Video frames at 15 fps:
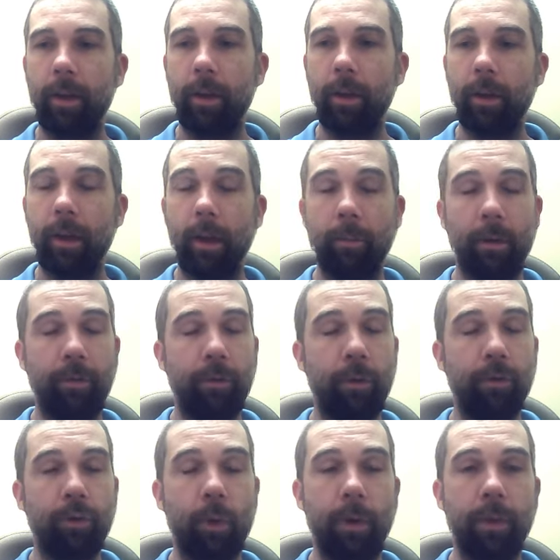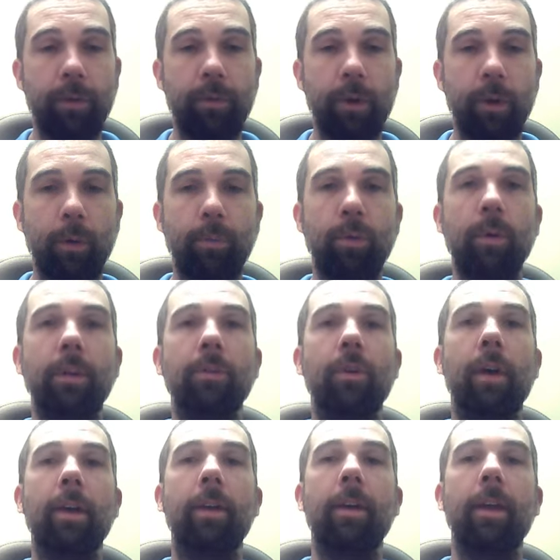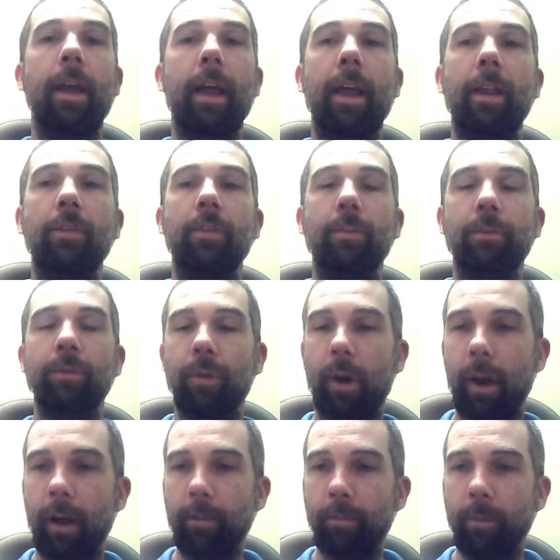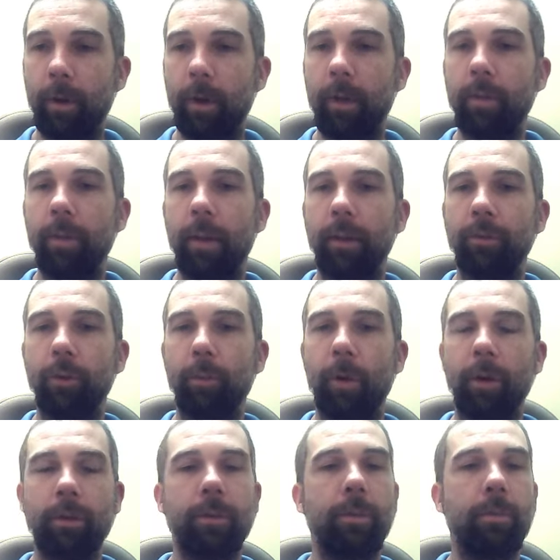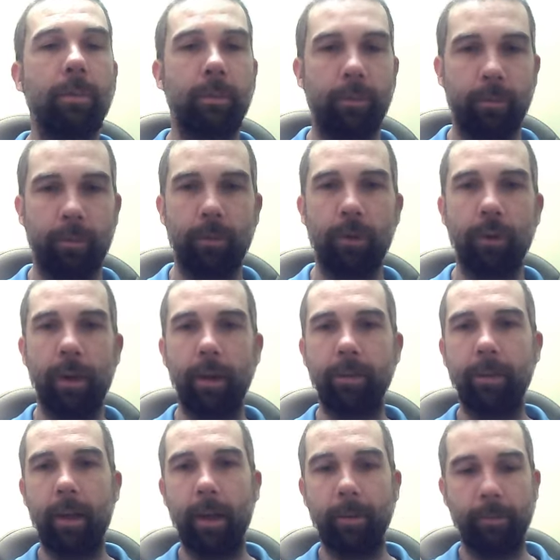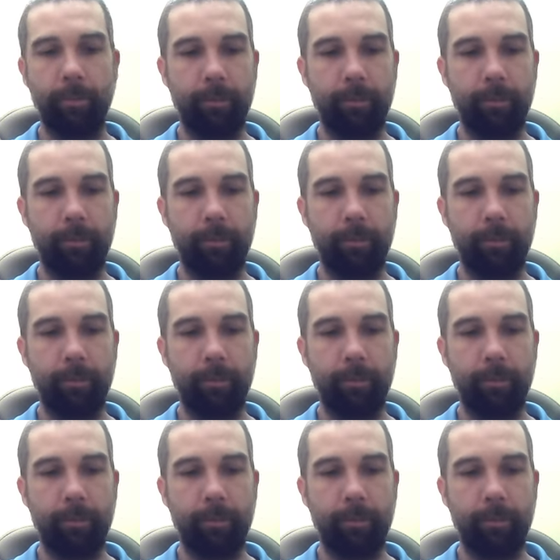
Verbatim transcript: Yep, if you enjoyed this video, please like and subscribe. Thanks so much. Till next time.